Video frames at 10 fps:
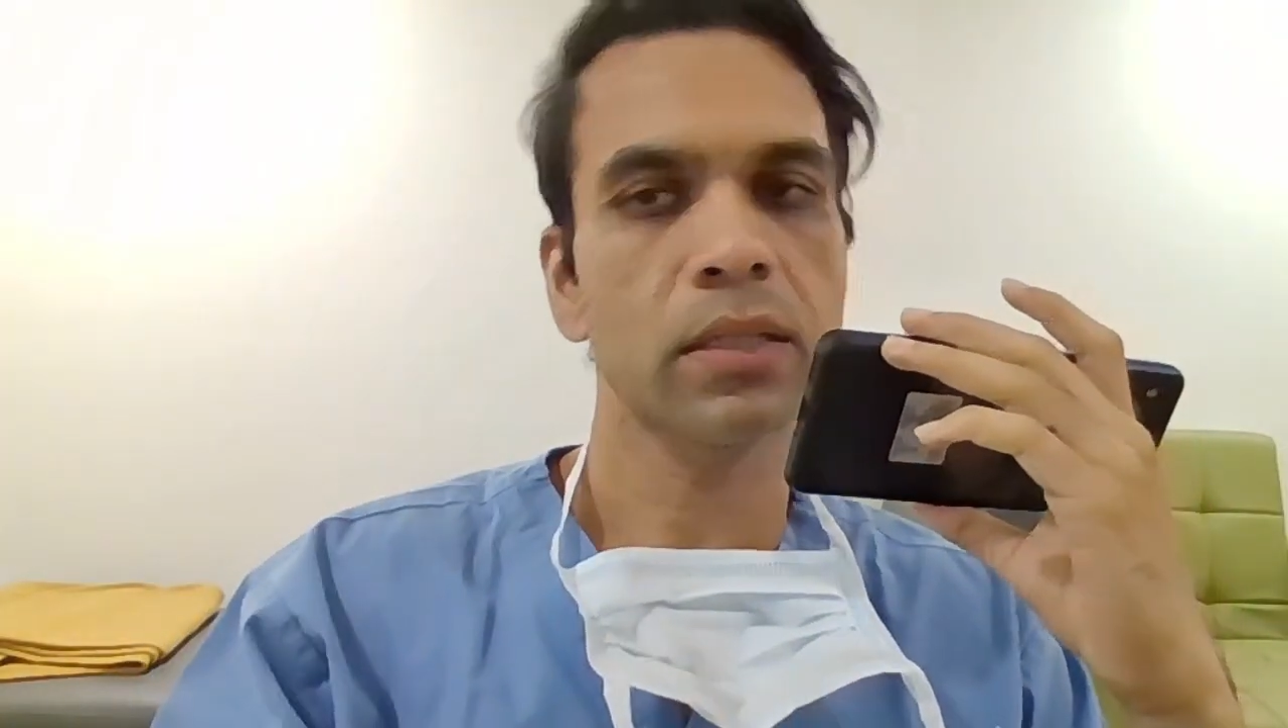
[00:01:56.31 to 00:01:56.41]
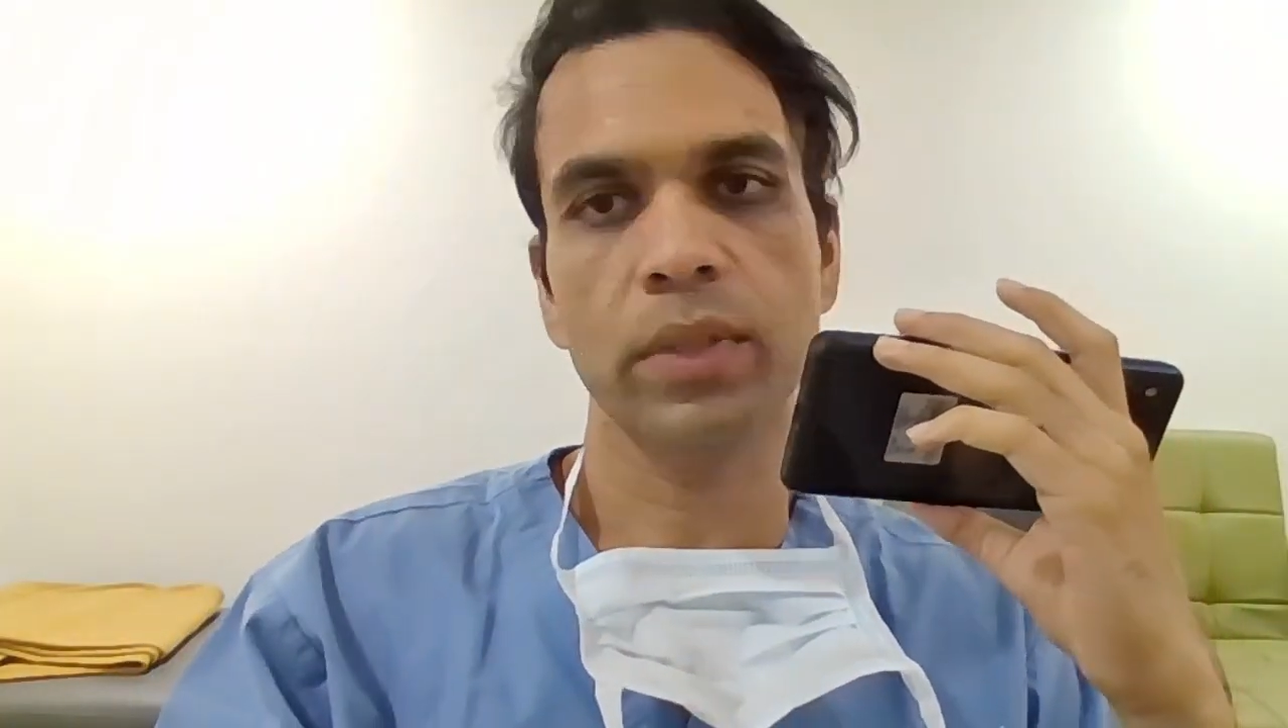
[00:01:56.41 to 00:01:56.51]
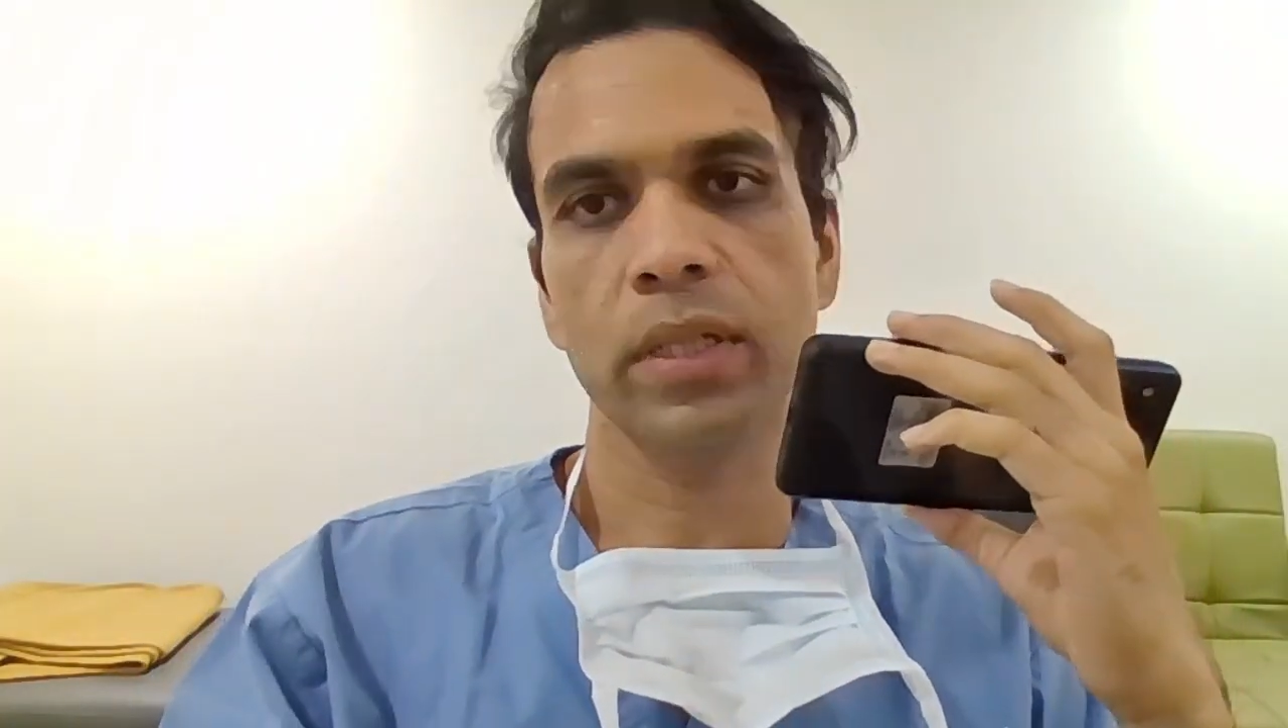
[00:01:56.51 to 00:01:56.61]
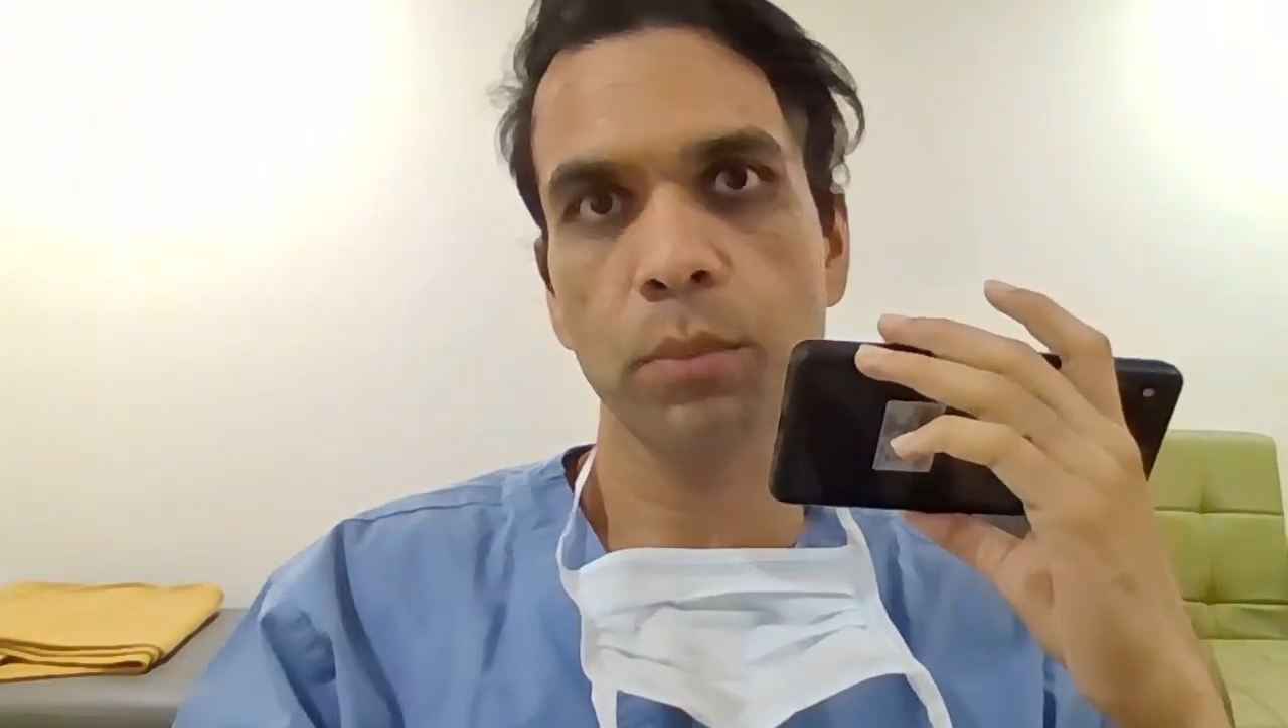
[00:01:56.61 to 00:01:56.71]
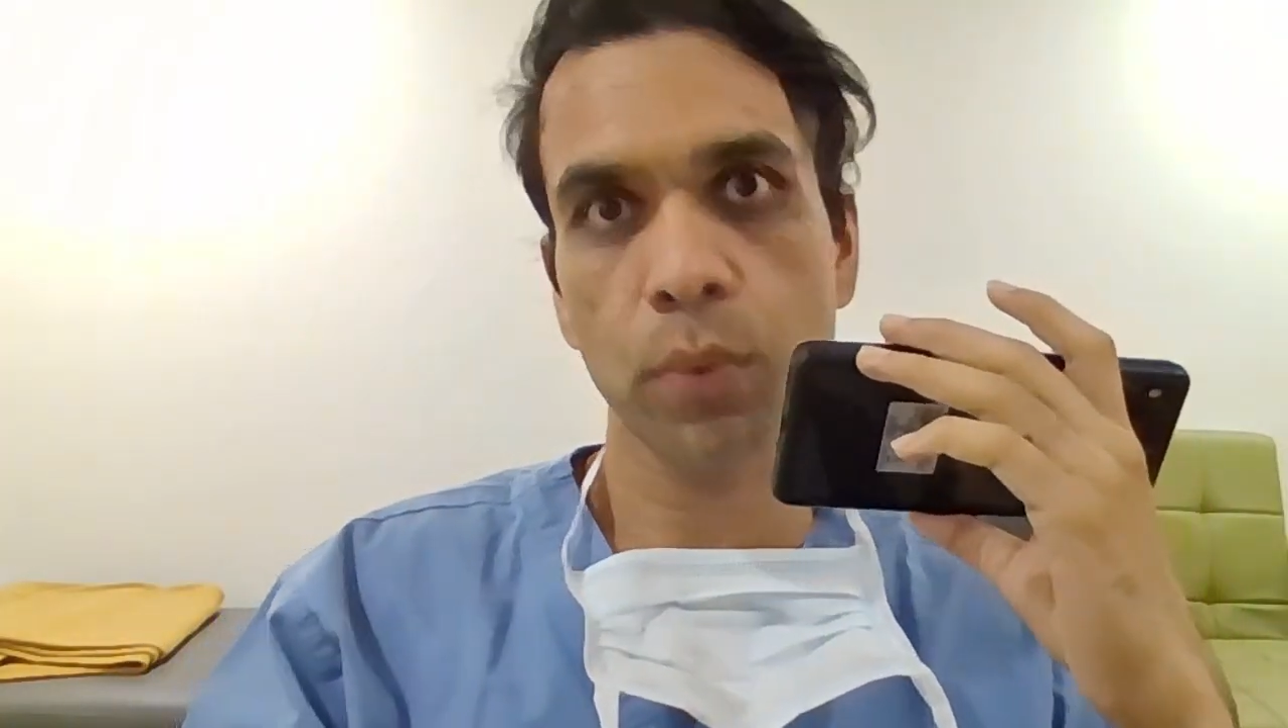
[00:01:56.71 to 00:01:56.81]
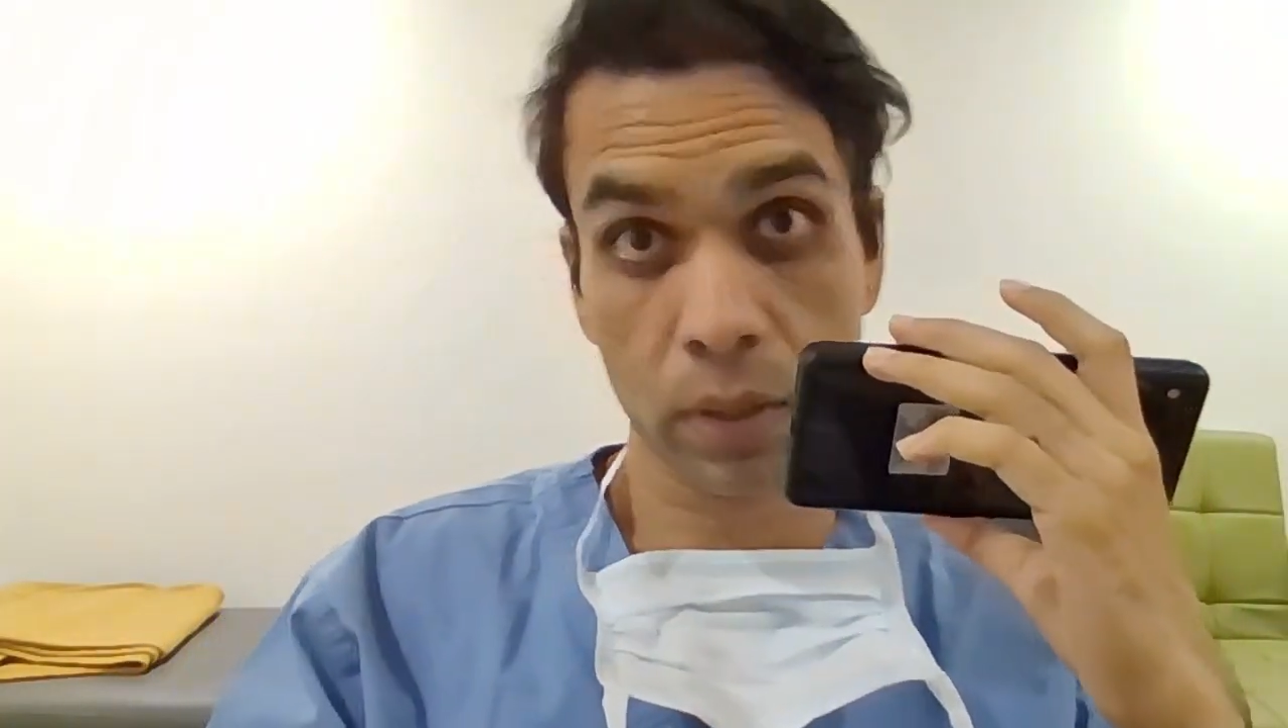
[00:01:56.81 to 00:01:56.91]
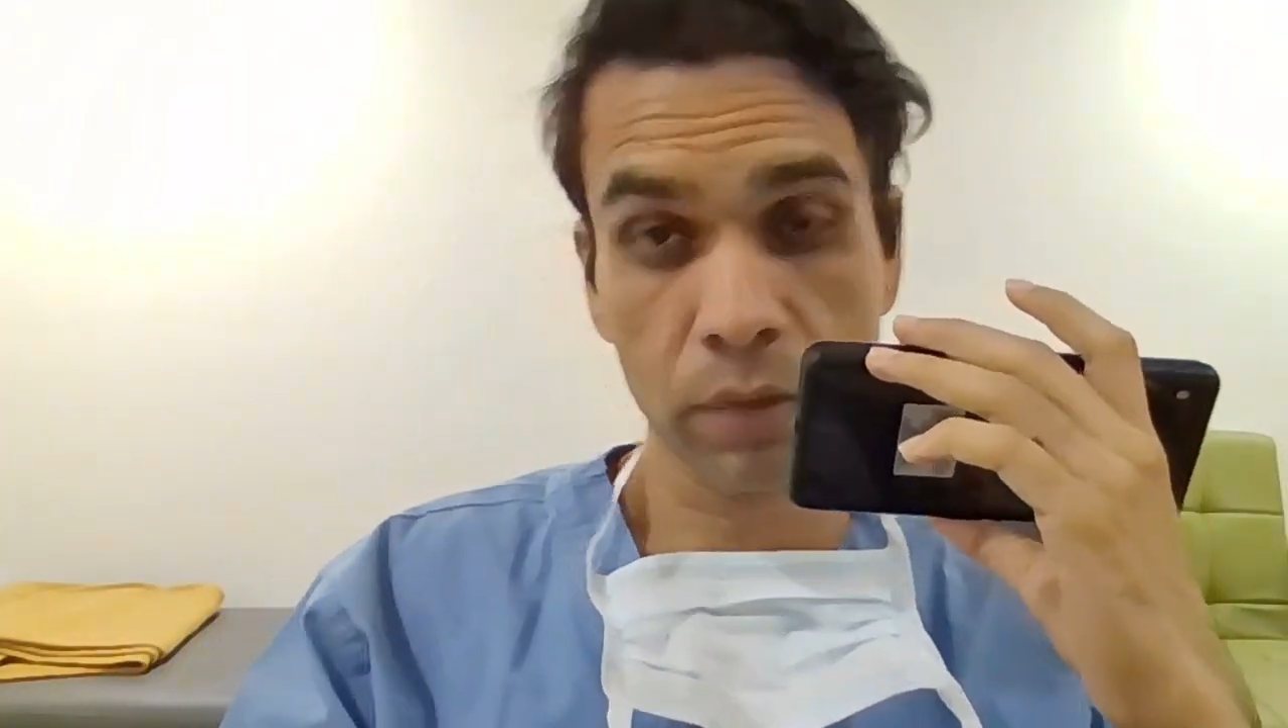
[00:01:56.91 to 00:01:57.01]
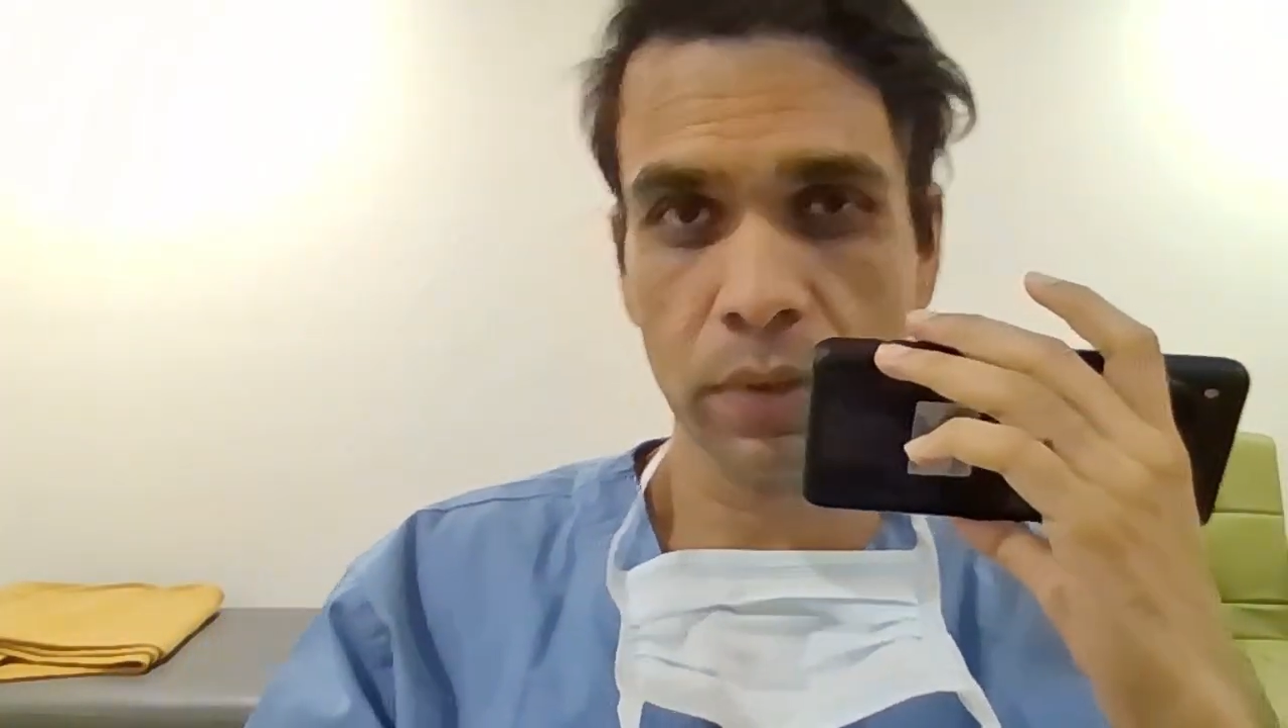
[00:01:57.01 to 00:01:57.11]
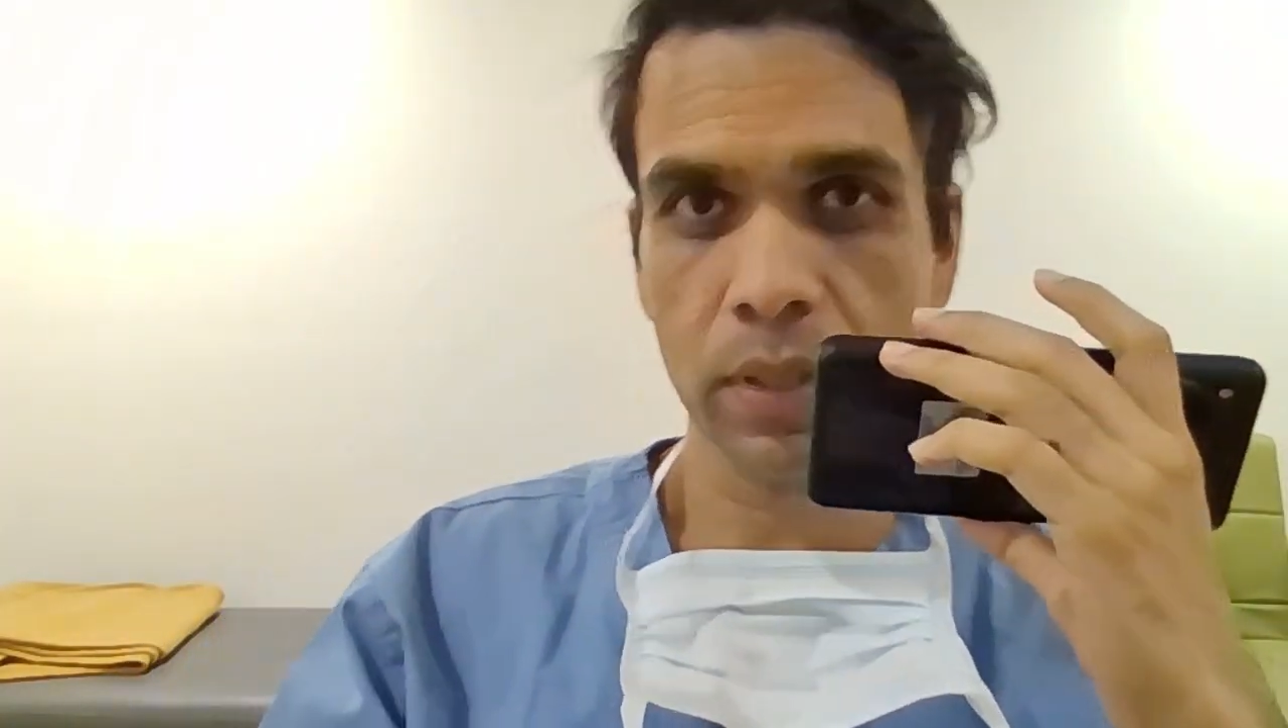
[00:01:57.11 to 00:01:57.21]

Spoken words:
is very important